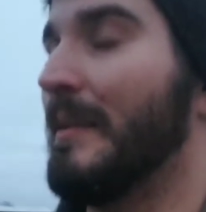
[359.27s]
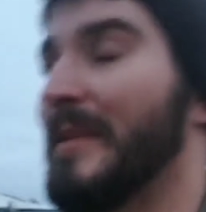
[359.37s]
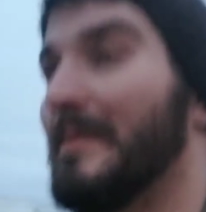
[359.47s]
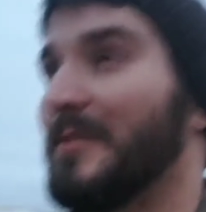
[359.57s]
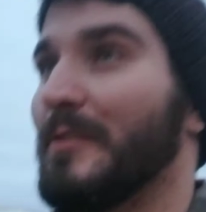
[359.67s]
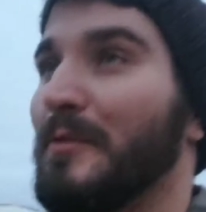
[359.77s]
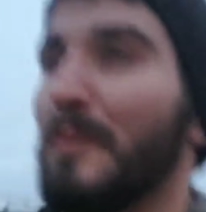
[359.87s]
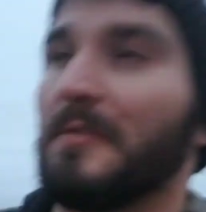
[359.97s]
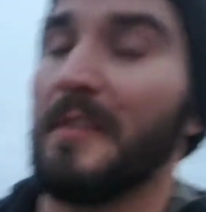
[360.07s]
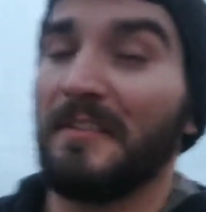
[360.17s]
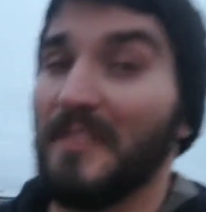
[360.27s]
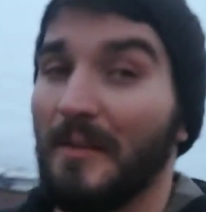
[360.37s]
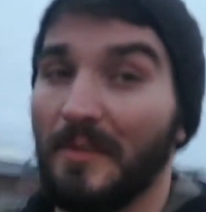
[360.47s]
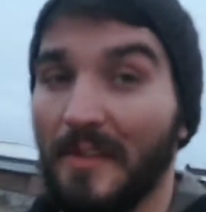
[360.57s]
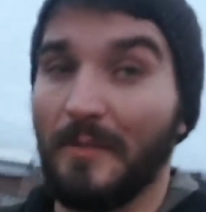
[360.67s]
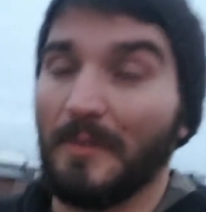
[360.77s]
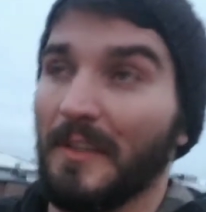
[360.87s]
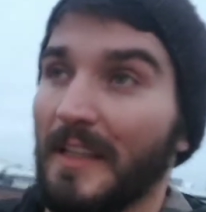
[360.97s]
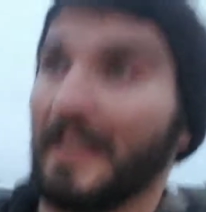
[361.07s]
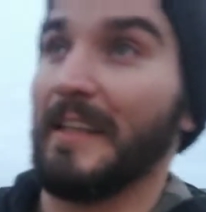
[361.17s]
I mean, I'm sure if you walk around this town
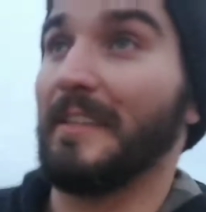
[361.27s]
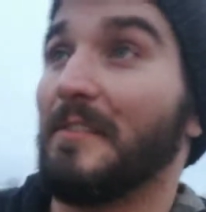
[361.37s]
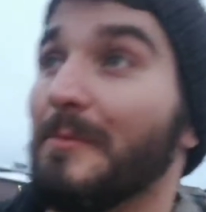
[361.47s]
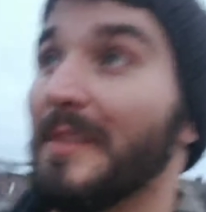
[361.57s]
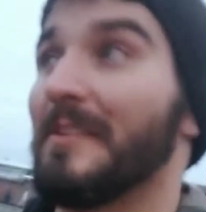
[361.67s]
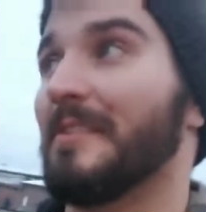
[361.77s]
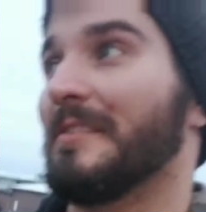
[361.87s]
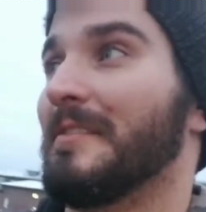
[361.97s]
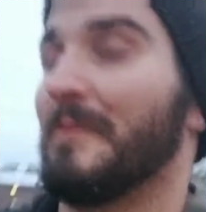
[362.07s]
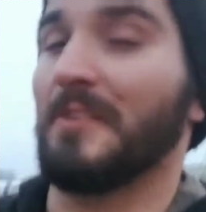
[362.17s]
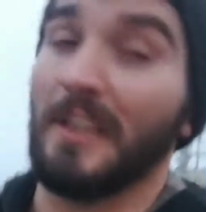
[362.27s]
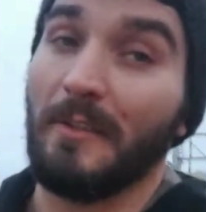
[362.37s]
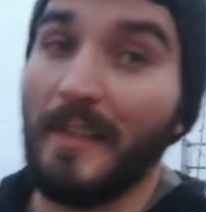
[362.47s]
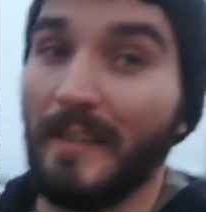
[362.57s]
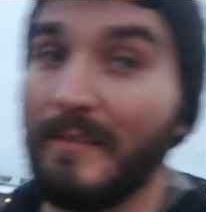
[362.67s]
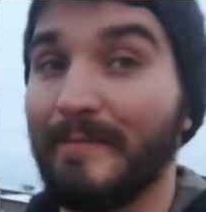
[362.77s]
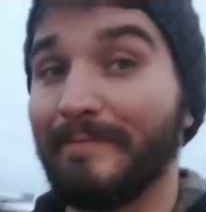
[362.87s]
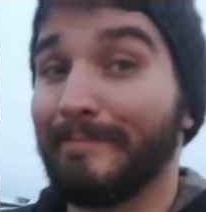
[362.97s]
with like a K2 meter, which I don't have,